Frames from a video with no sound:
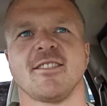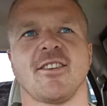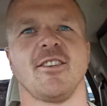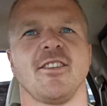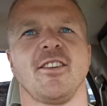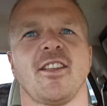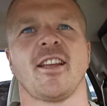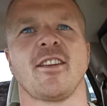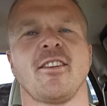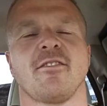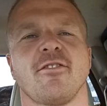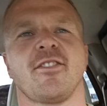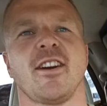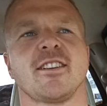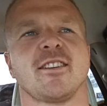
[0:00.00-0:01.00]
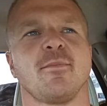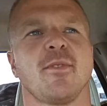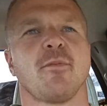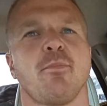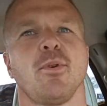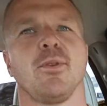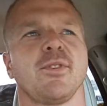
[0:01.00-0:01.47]
So like, you have to find something
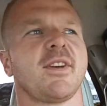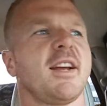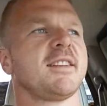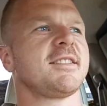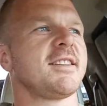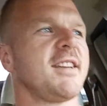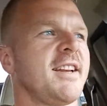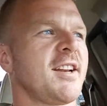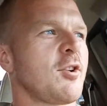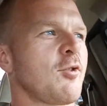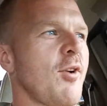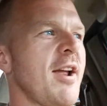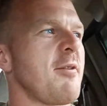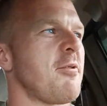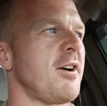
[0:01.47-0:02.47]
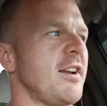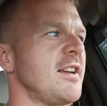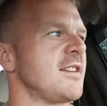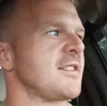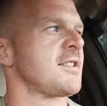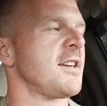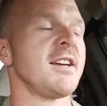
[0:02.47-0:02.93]
that pulls against it. And a great one
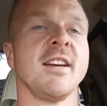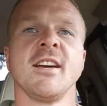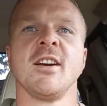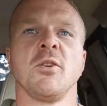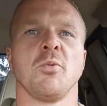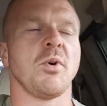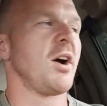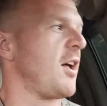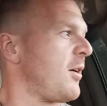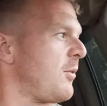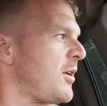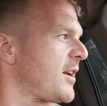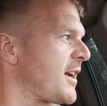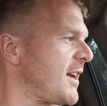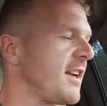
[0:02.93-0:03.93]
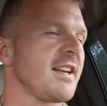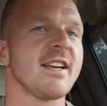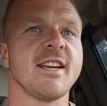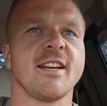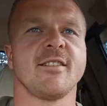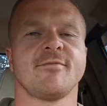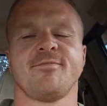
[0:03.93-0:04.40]
is, well, I want to get
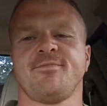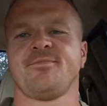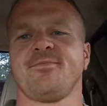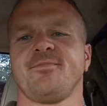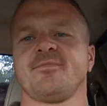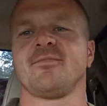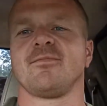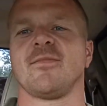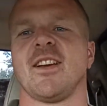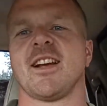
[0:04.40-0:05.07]
lean.